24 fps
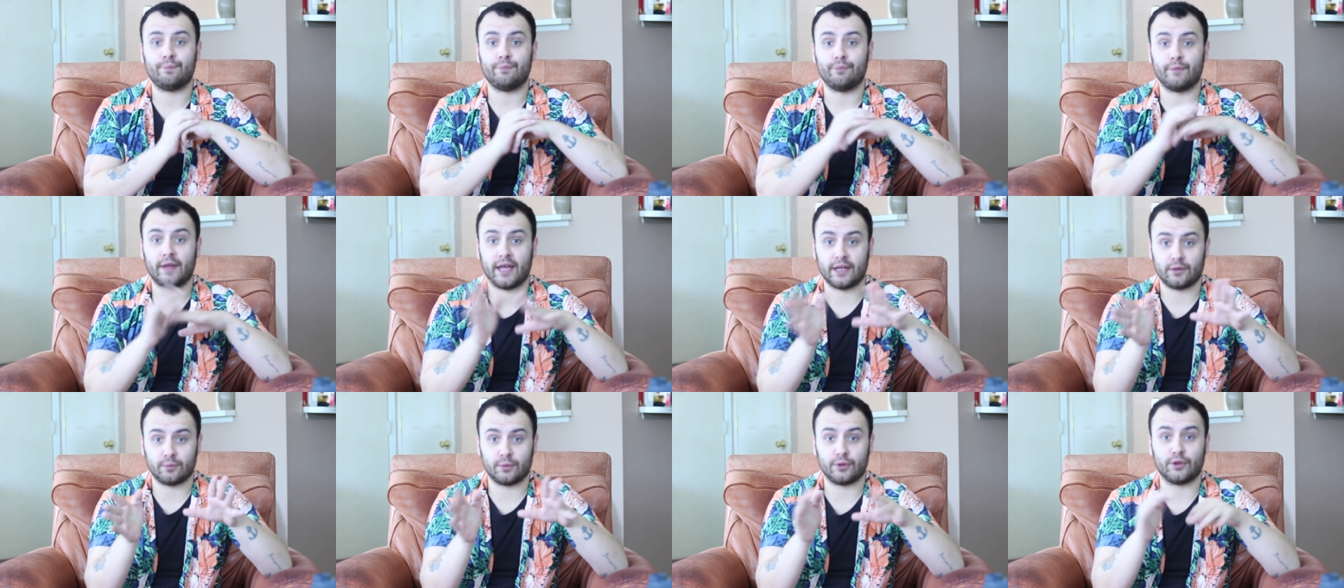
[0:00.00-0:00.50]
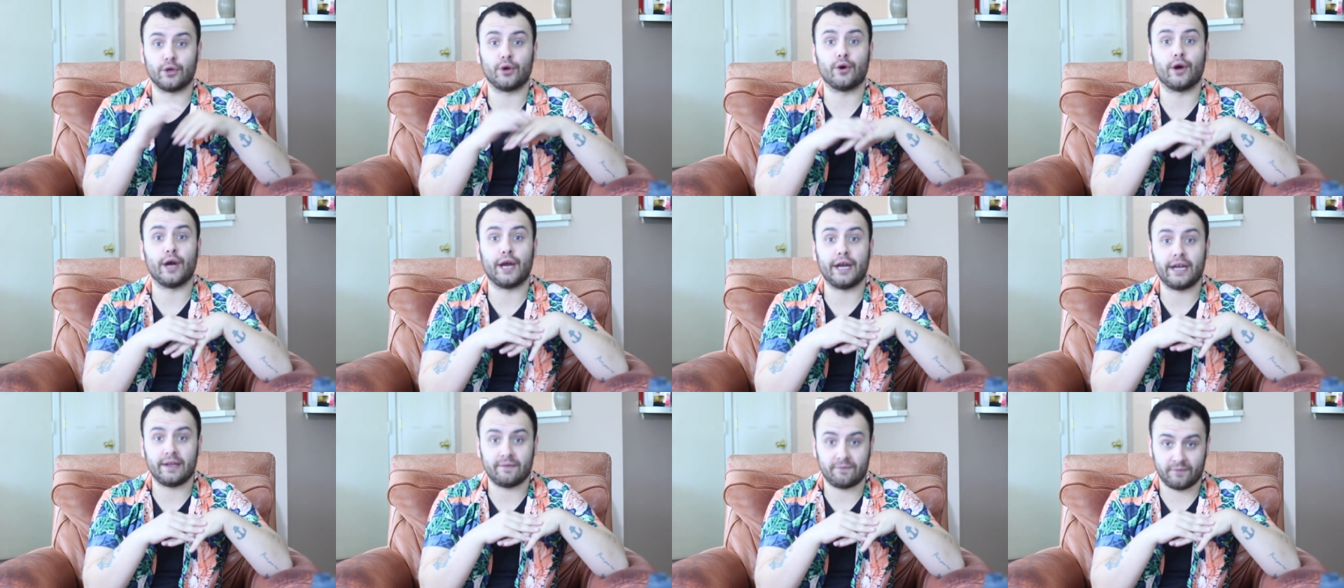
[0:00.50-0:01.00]
That's what the
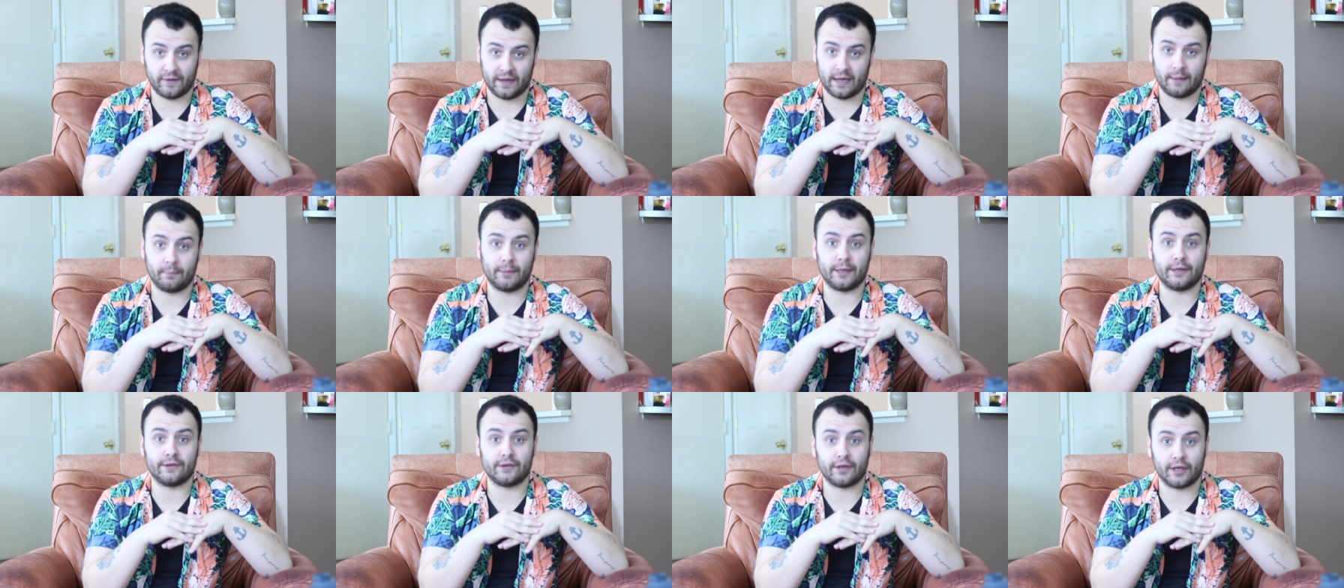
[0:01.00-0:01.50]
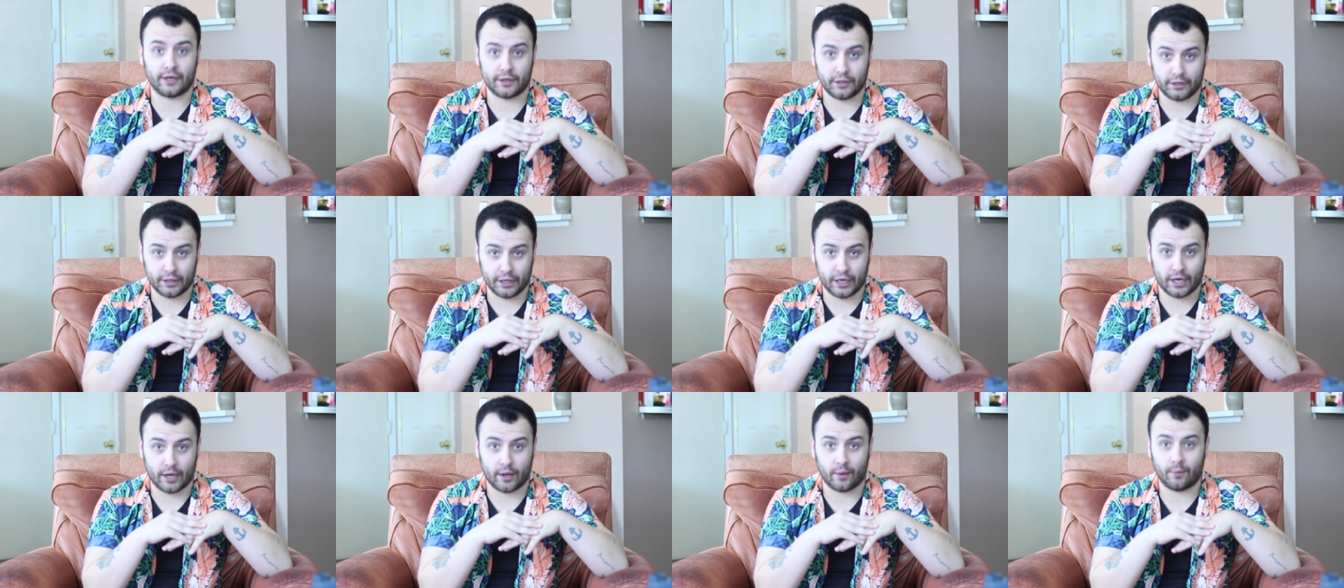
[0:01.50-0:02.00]
Grady family is gonna
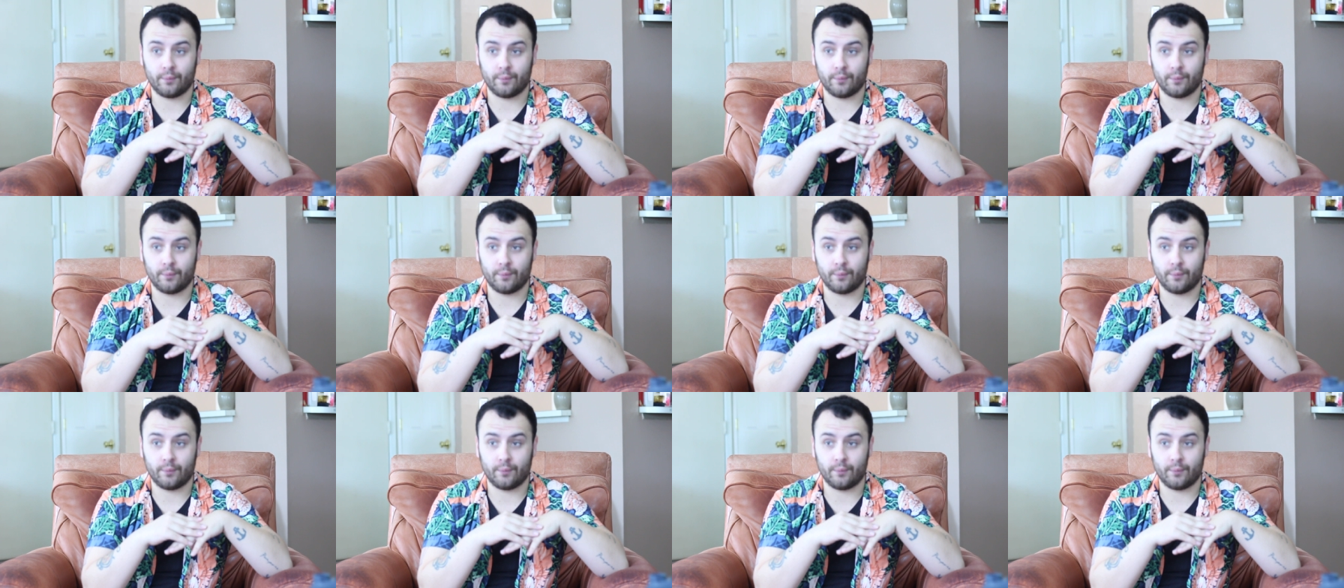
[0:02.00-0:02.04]
do.